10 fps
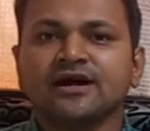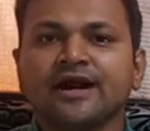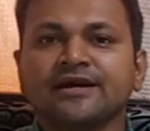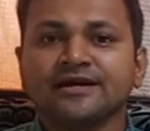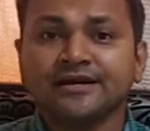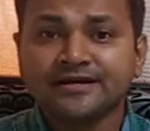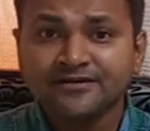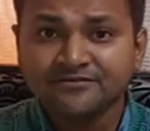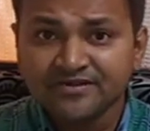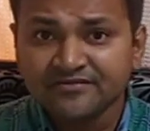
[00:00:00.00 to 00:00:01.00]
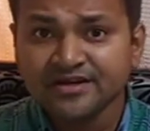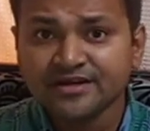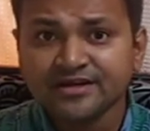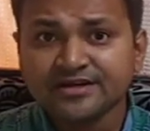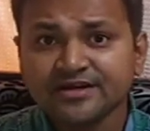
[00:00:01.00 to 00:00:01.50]
and interviewee
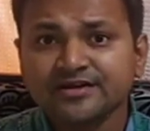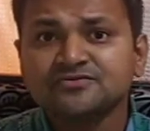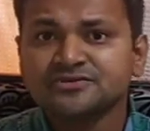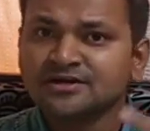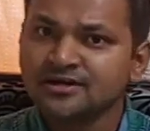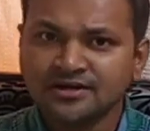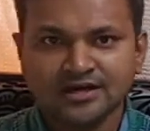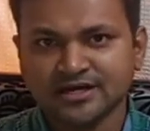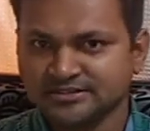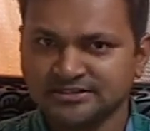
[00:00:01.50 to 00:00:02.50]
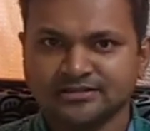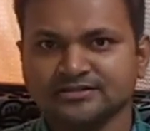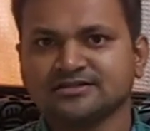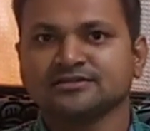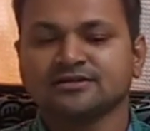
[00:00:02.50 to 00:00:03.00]
gives the
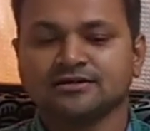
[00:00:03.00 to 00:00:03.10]
answers.